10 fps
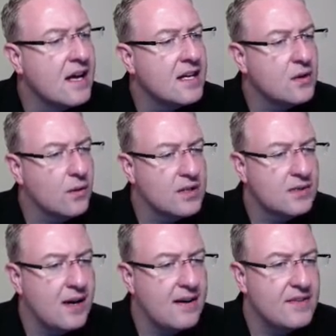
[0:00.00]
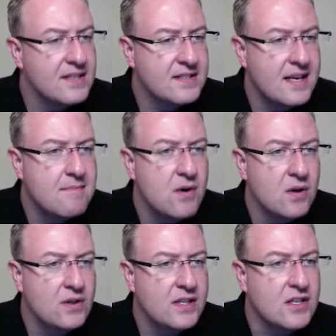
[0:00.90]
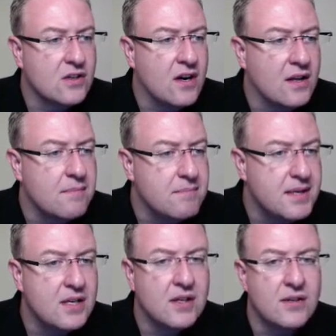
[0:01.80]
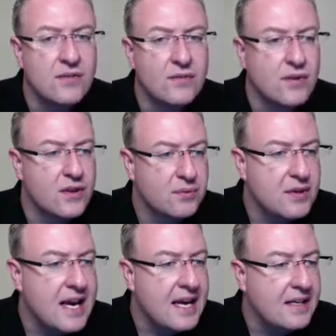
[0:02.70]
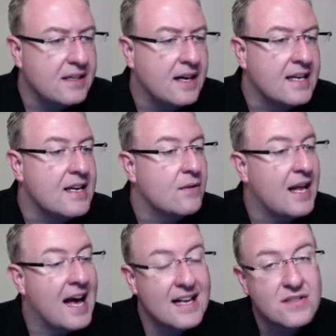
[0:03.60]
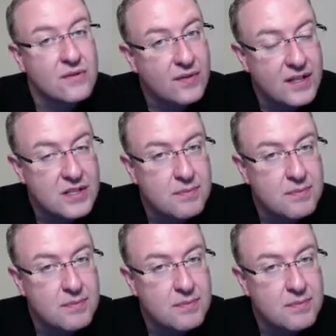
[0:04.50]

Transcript: You also have the same model here on Beard for 389. Now it has a finished